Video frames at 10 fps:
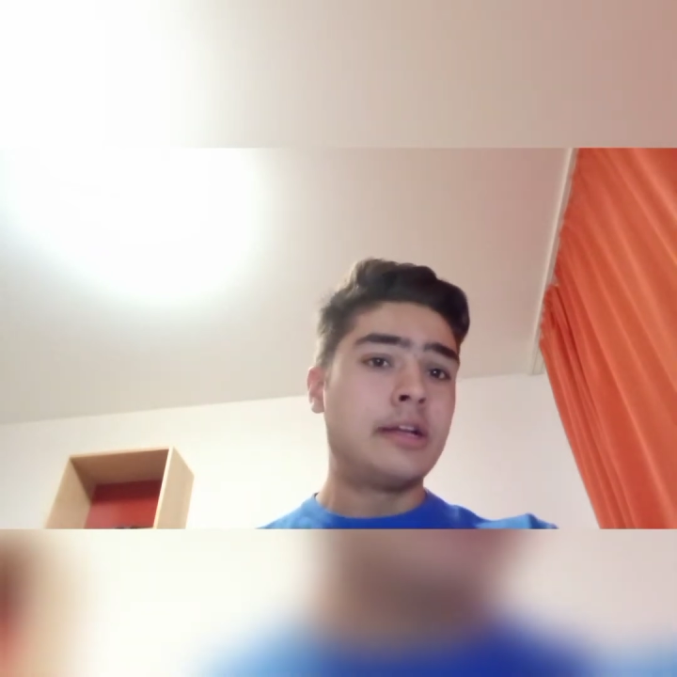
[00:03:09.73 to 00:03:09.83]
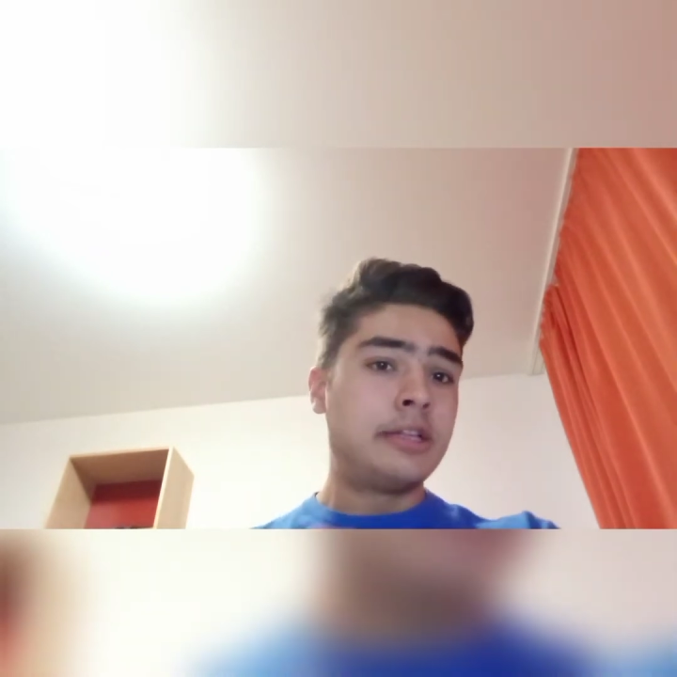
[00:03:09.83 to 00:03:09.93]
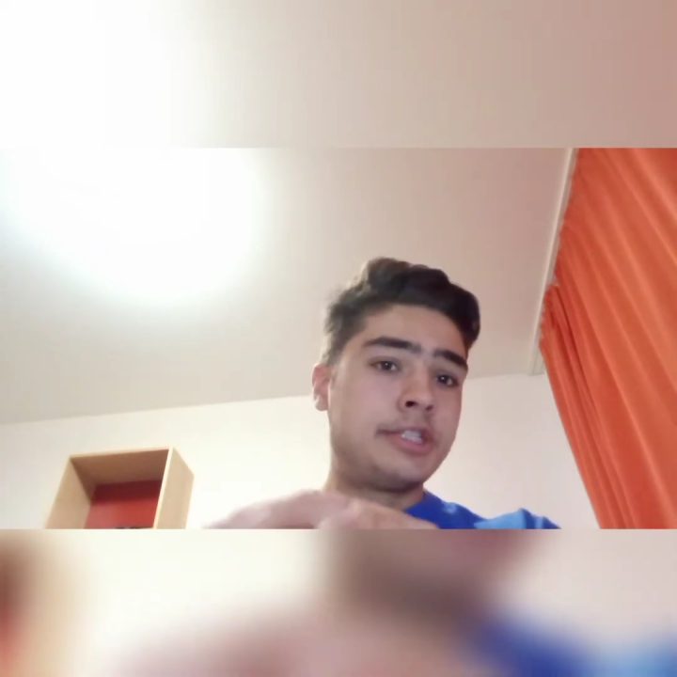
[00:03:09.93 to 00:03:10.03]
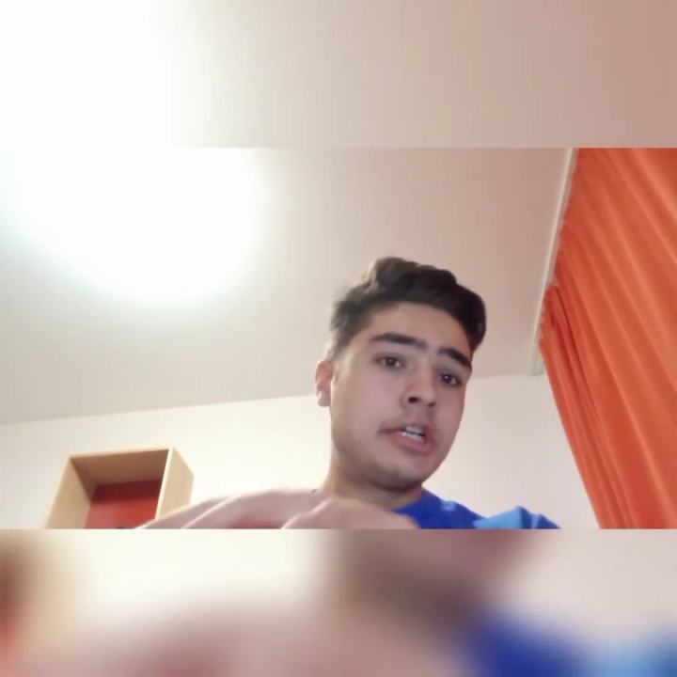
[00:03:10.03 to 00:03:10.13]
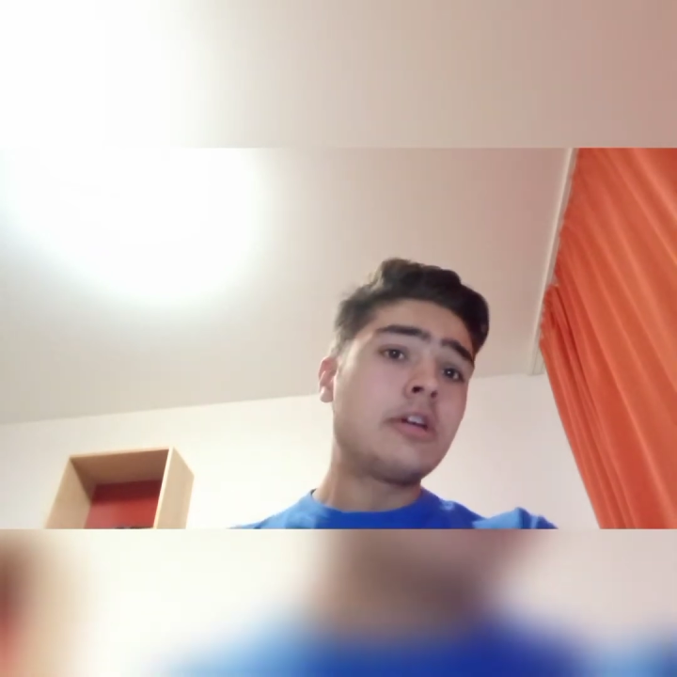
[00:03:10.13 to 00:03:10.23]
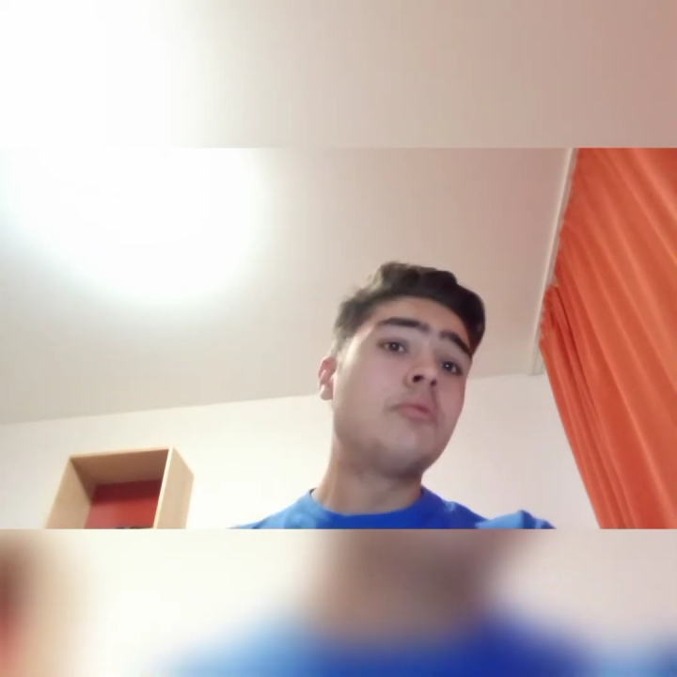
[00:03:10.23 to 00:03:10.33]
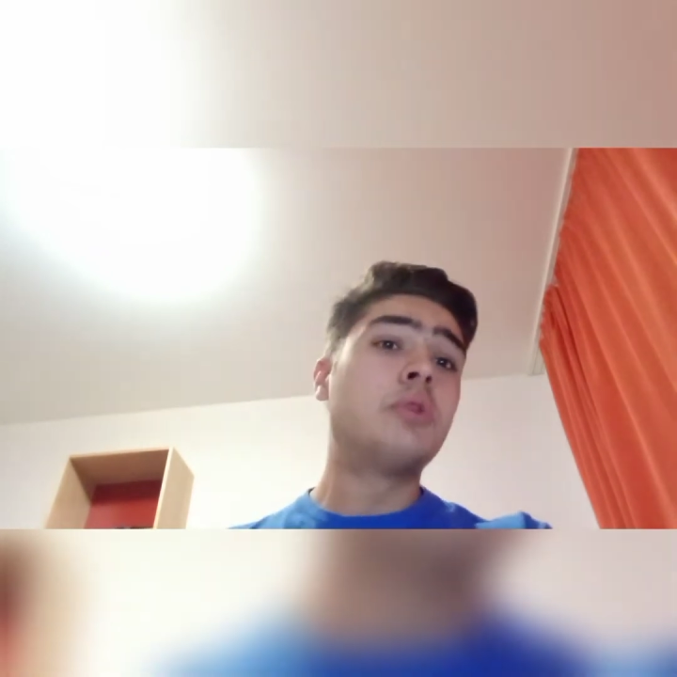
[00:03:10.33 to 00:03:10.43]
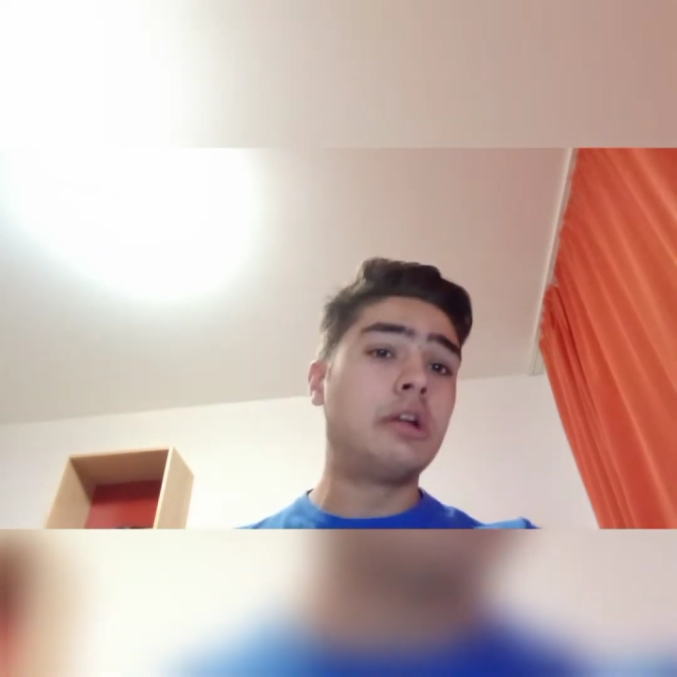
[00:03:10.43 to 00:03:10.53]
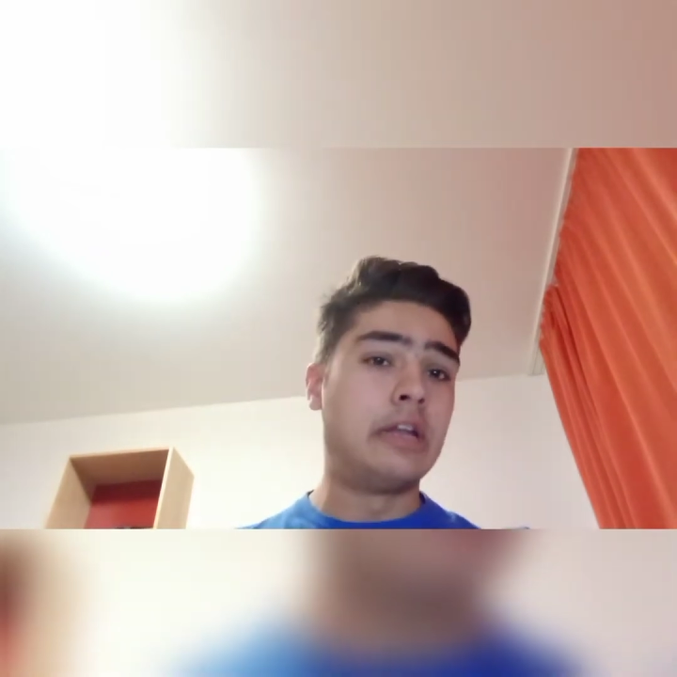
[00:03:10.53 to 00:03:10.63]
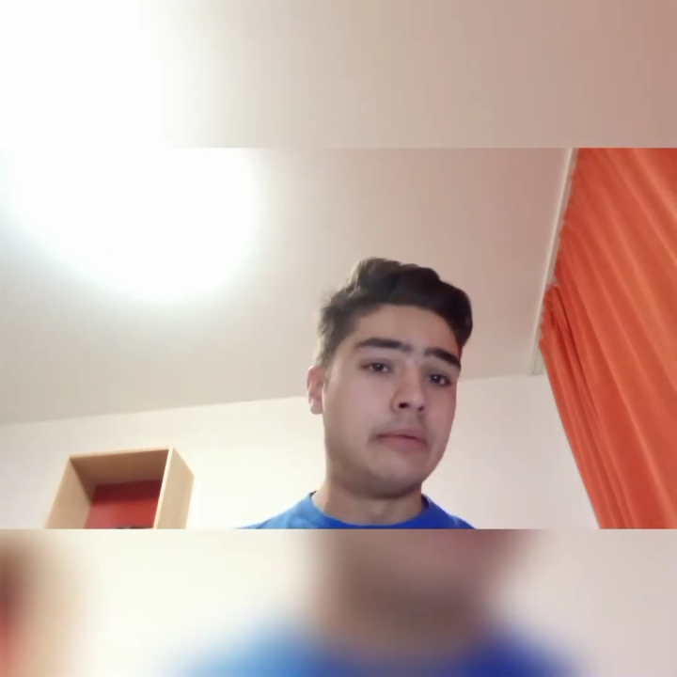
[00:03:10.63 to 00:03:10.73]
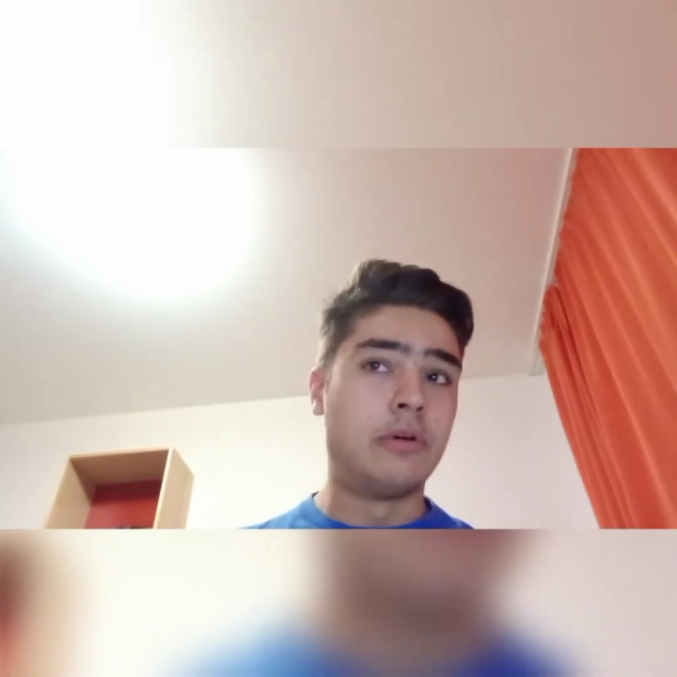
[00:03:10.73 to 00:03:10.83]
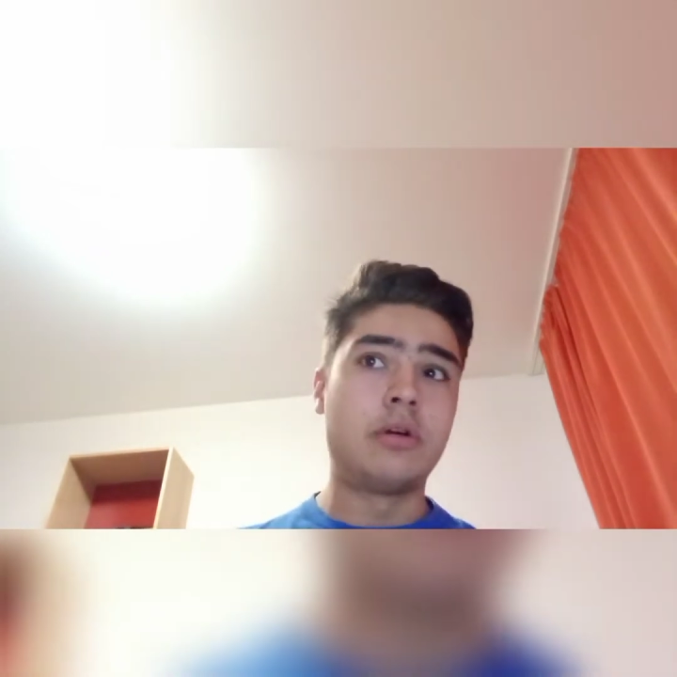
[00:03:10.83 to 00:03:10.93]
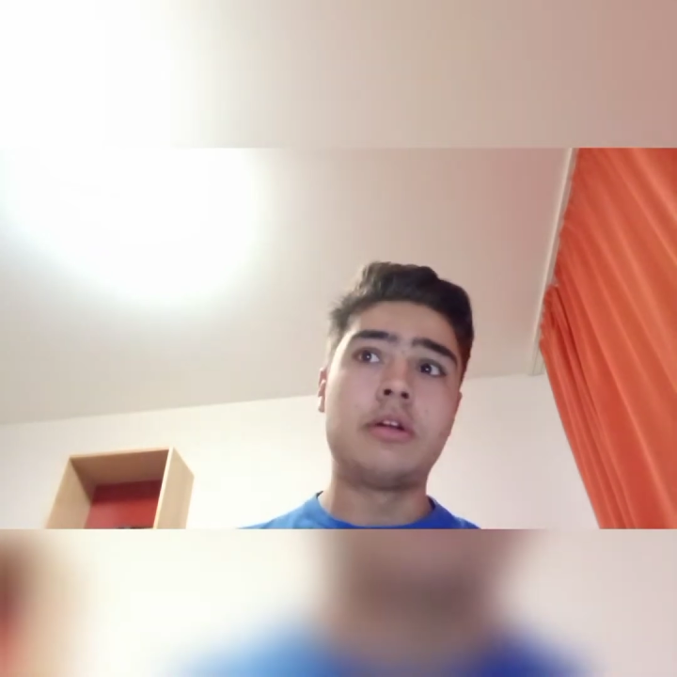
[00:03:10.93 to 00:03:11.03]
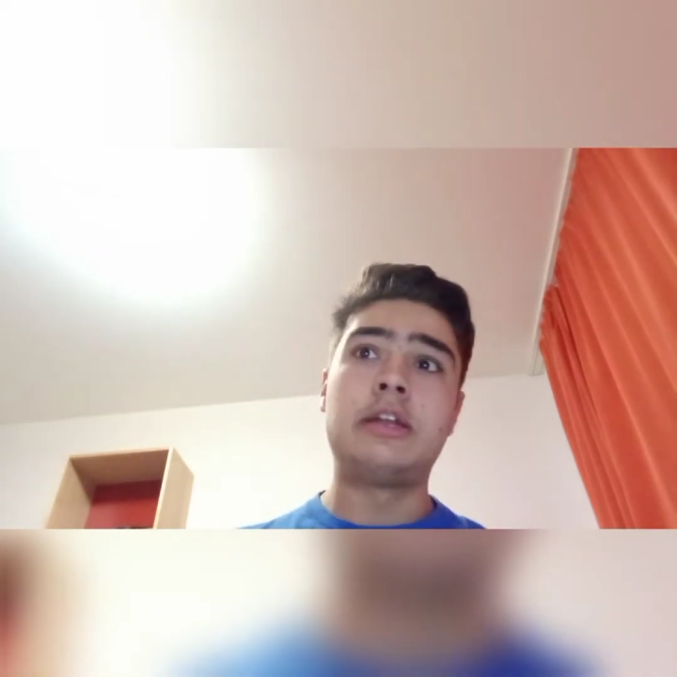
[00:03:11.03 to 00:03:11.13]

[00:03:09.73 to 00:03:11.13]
the shark of one level,